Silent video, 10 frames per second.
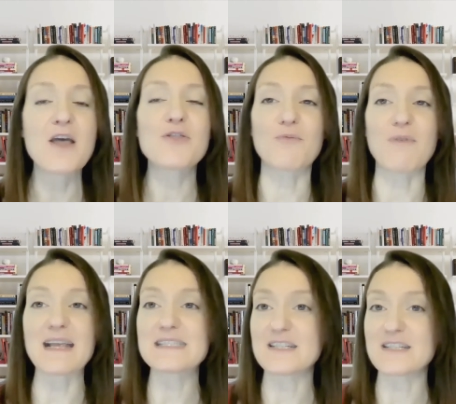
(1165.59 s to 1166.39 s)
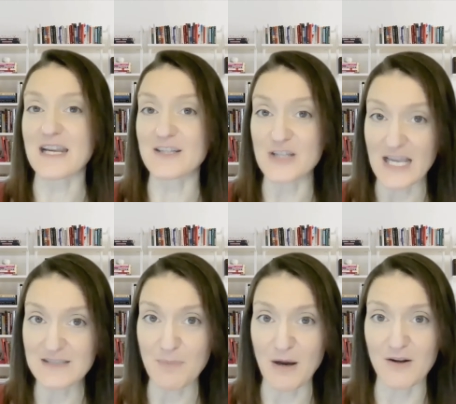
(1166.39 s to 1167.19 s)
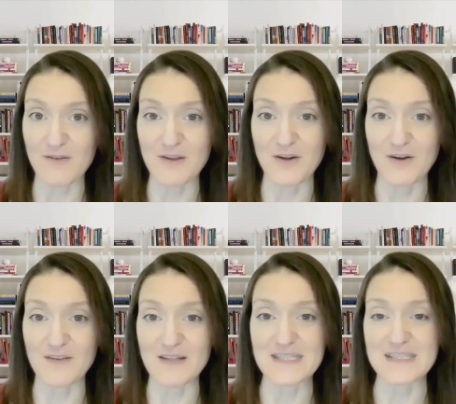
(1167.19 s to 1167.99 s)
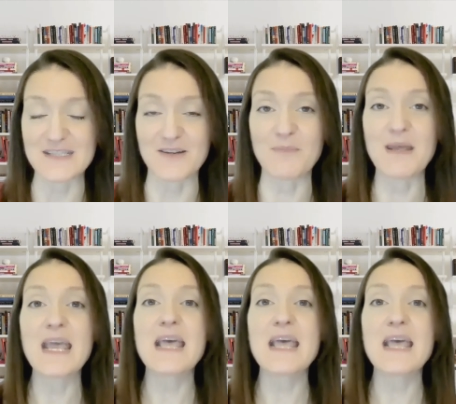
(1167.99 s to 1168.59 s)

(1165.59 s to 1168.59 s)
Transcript: the rest and digest part of the nervous system